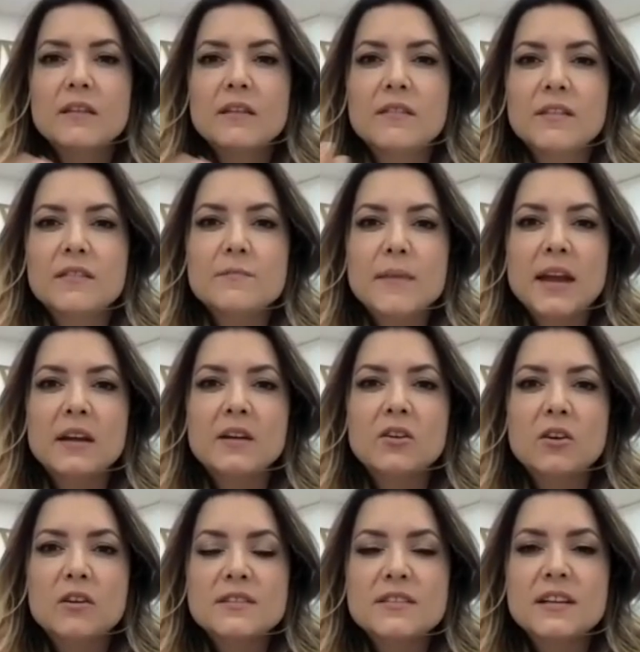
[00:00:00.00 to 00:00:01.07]
Then the main
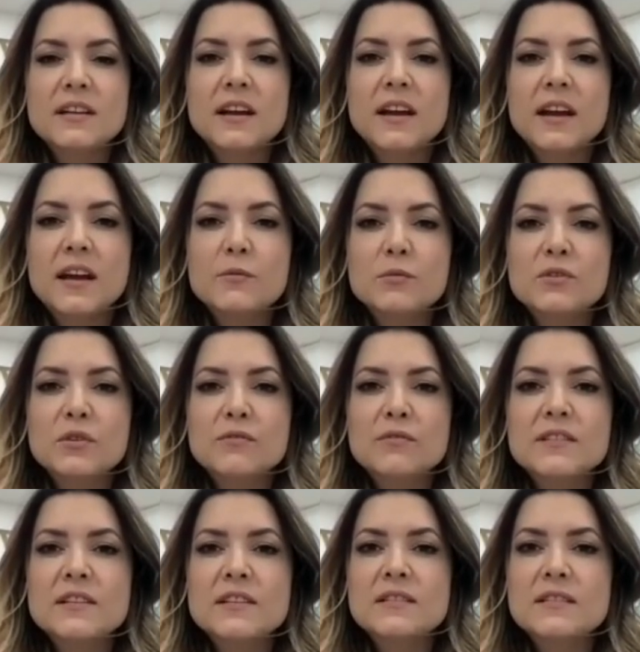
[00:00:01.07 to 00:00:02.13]
cost that I had was
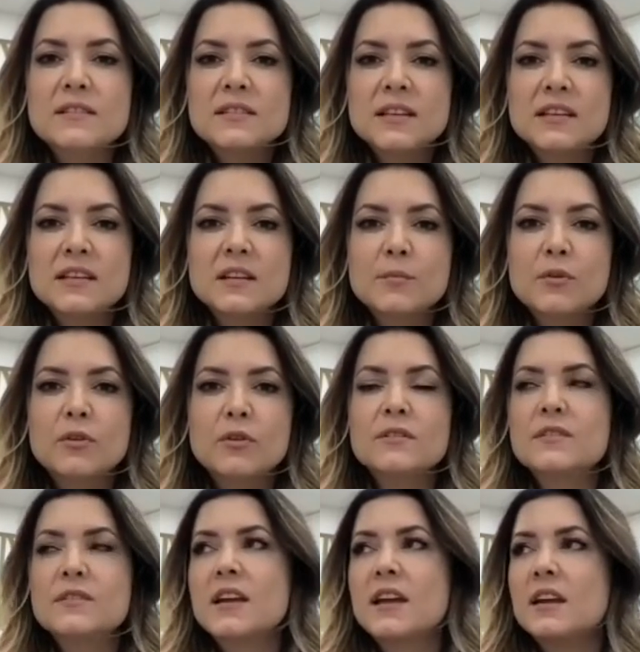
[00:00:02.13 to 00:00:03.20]
obviously the setup
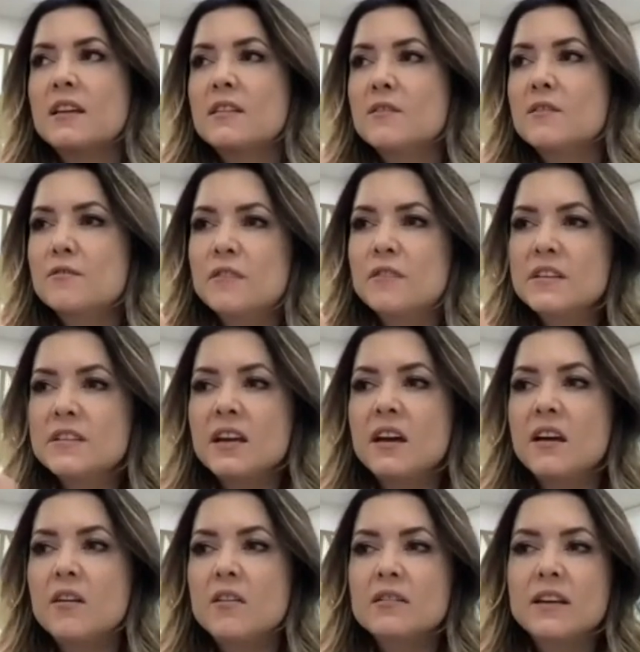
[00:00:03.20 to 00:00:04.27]
cost, getting the fit
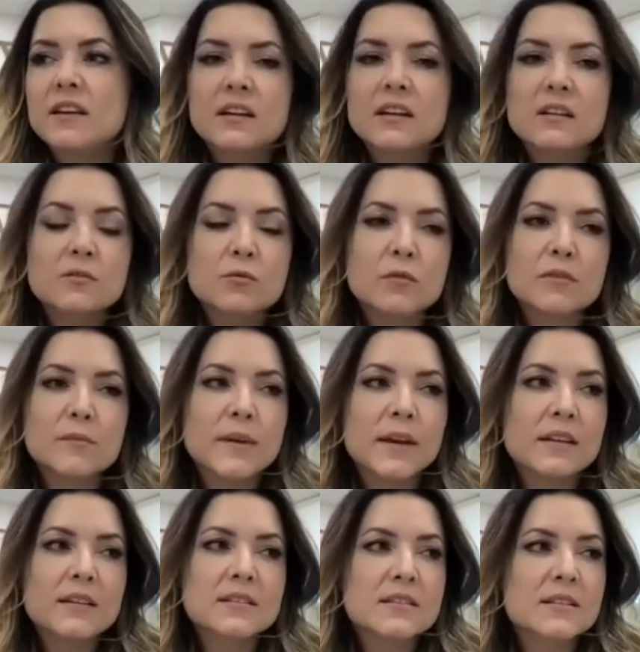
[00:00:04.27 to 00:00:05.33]
out, getting all the
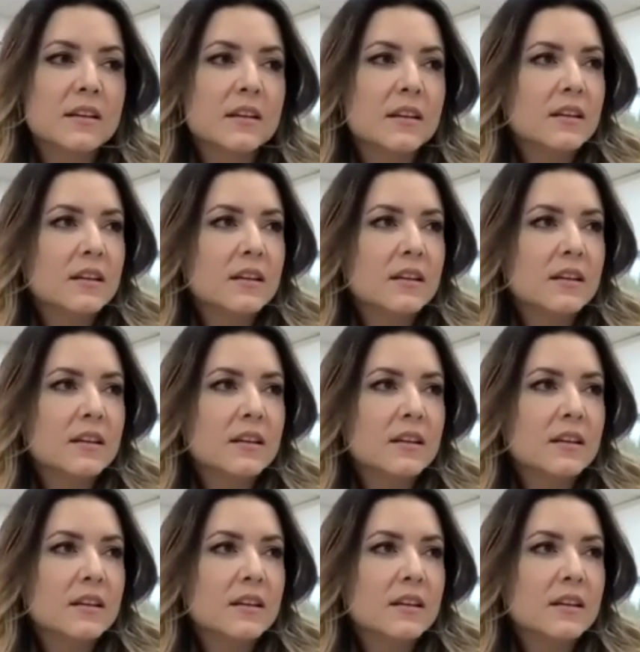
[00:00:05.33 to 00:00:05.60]
beds,